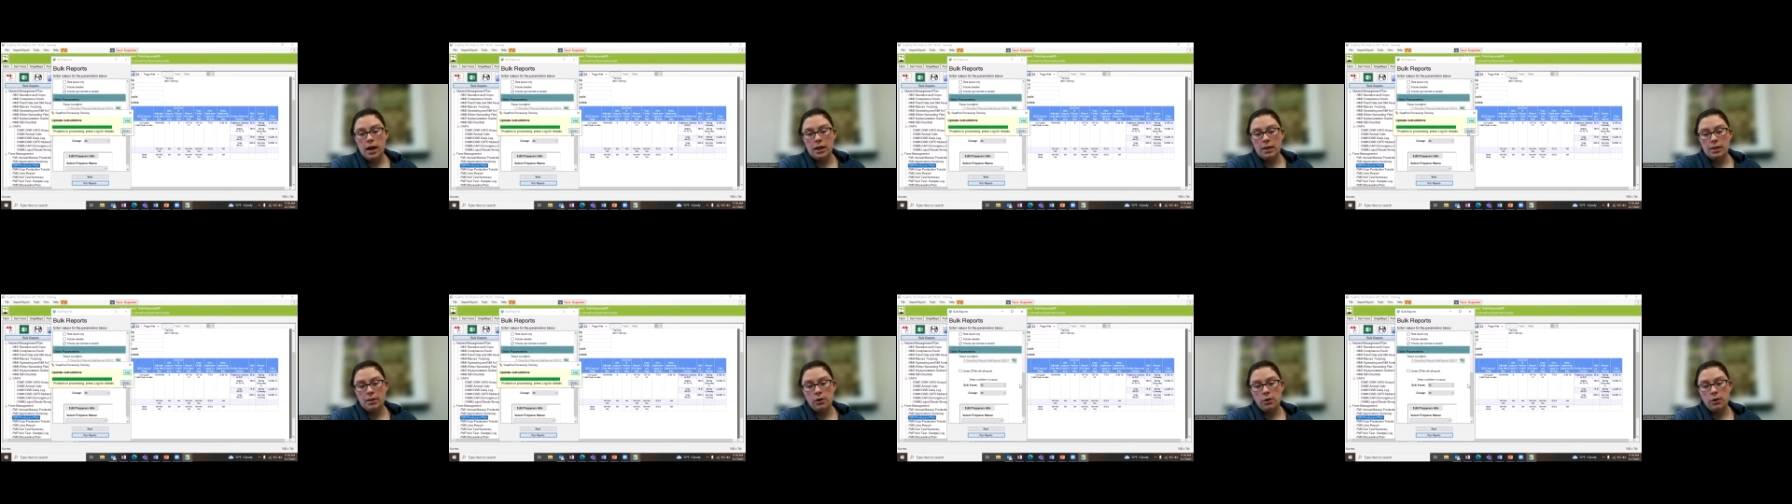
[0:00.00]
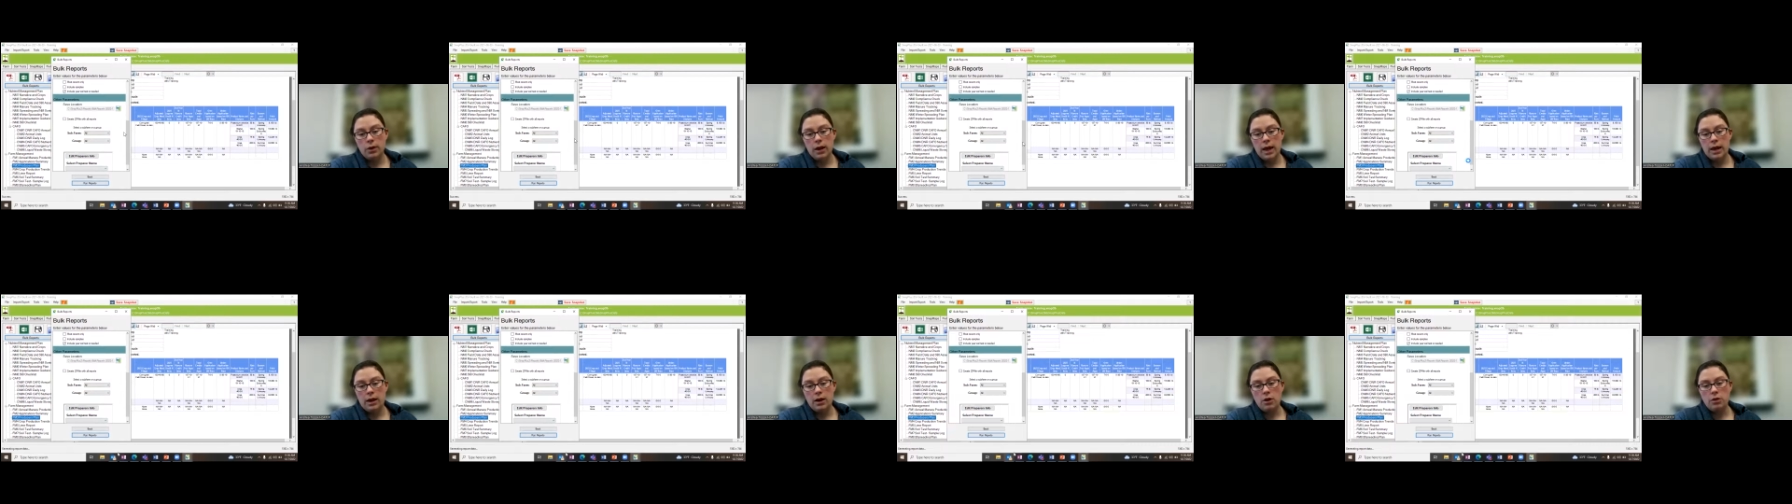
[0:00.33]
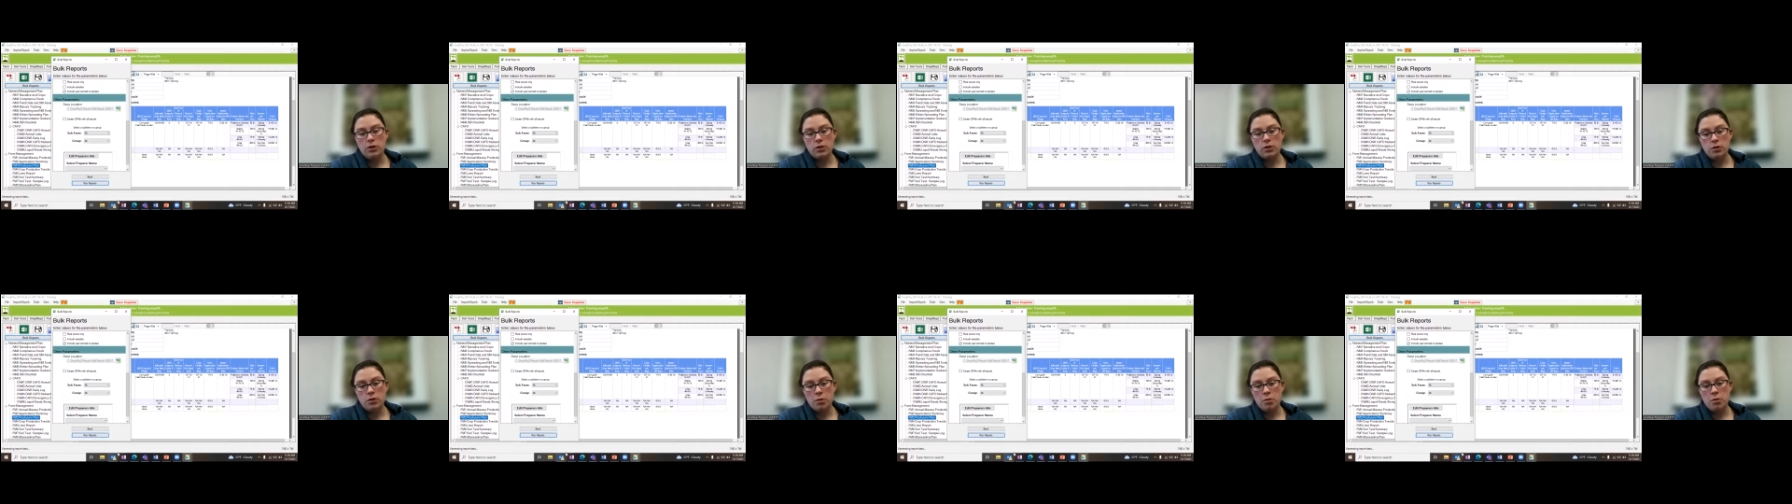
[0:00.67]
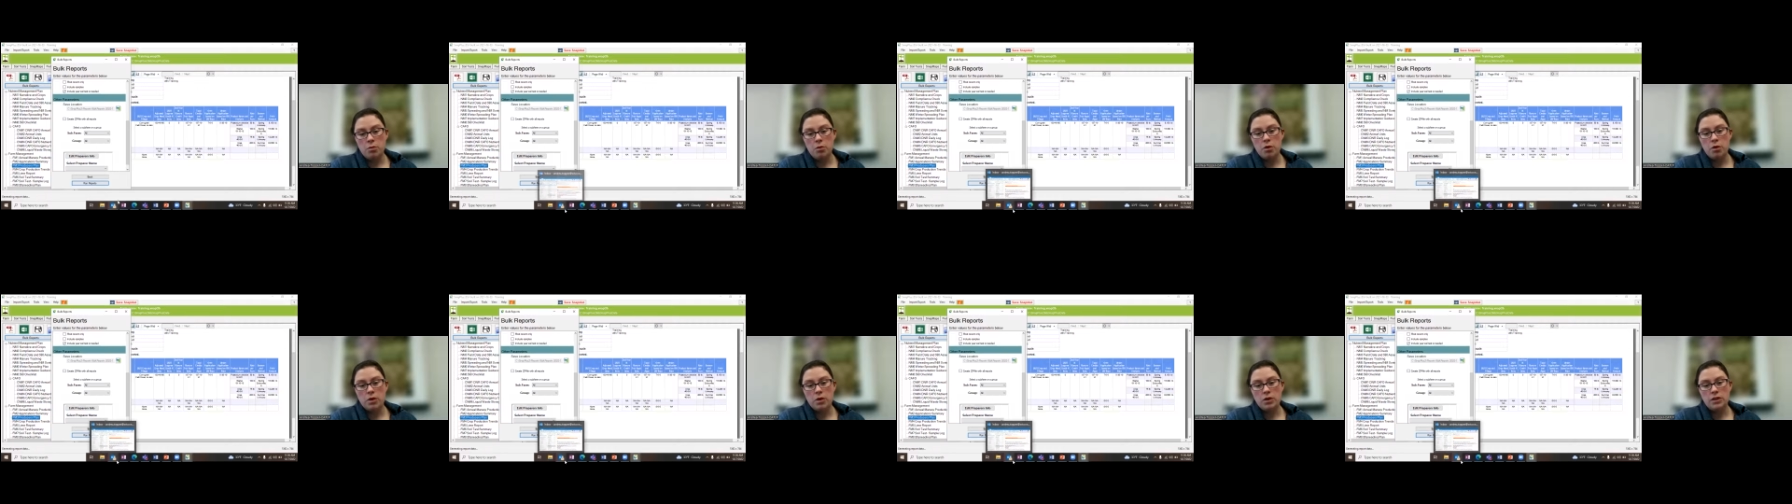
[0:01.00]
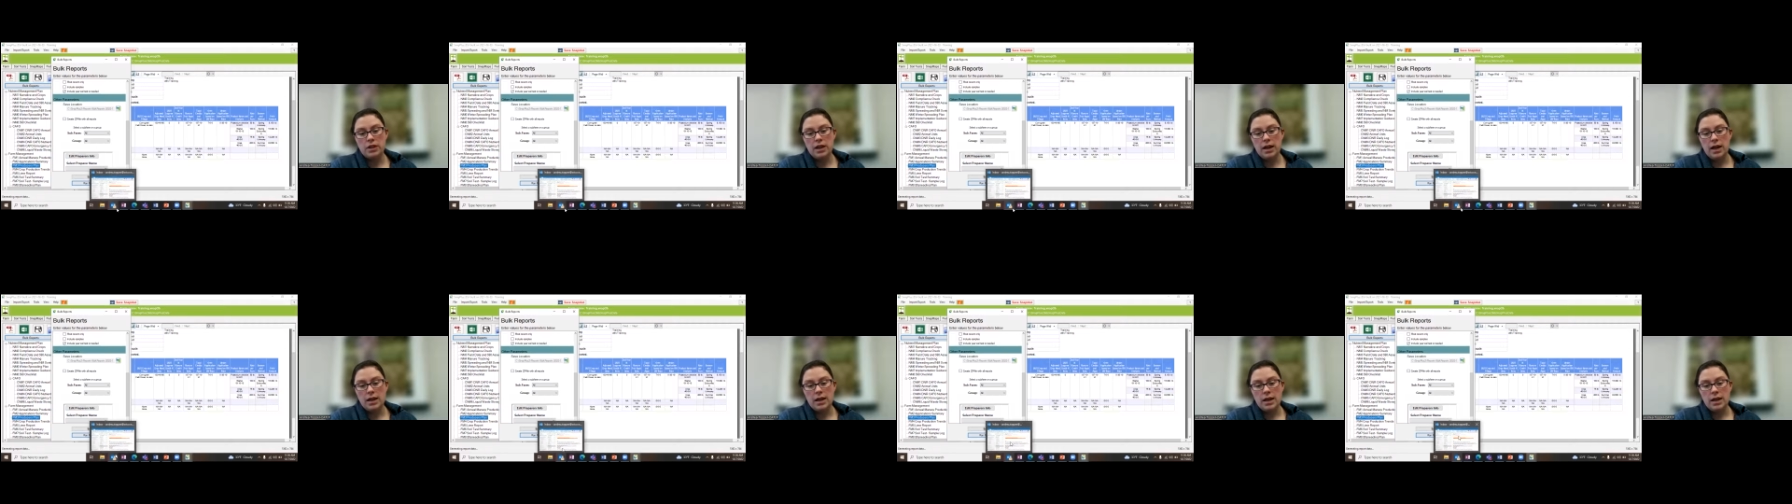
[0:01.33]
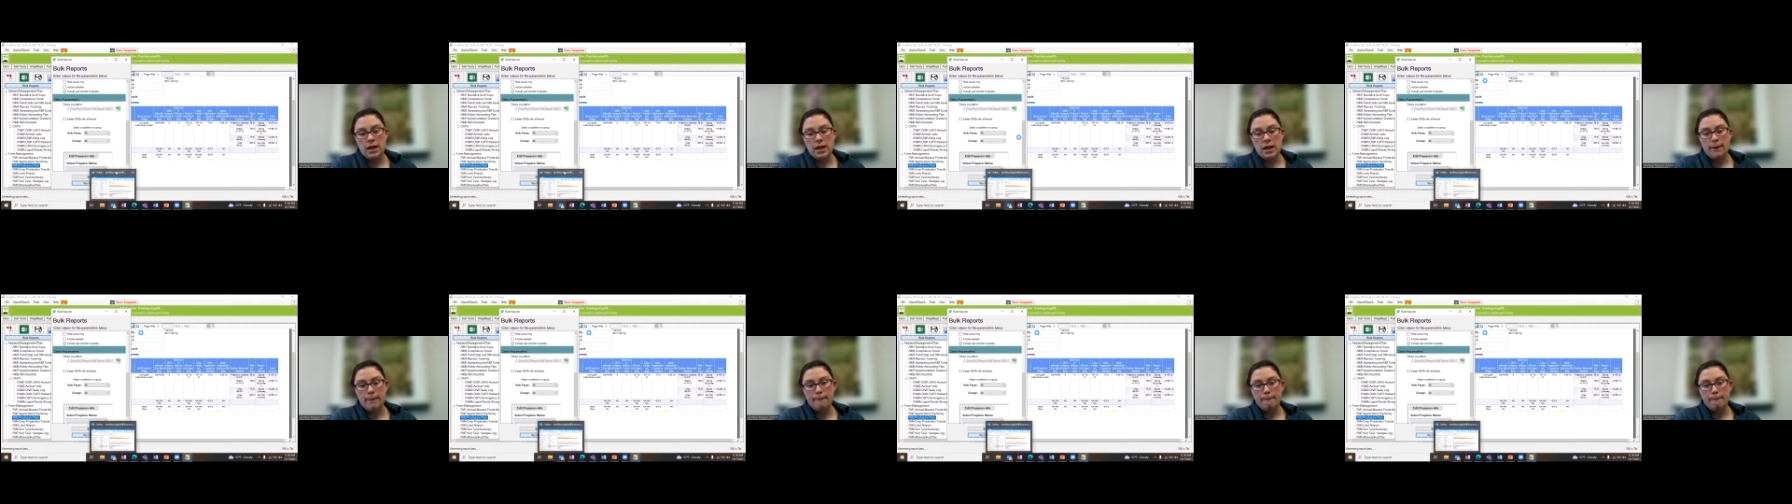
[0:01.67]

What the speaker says: locate all those reports that I need.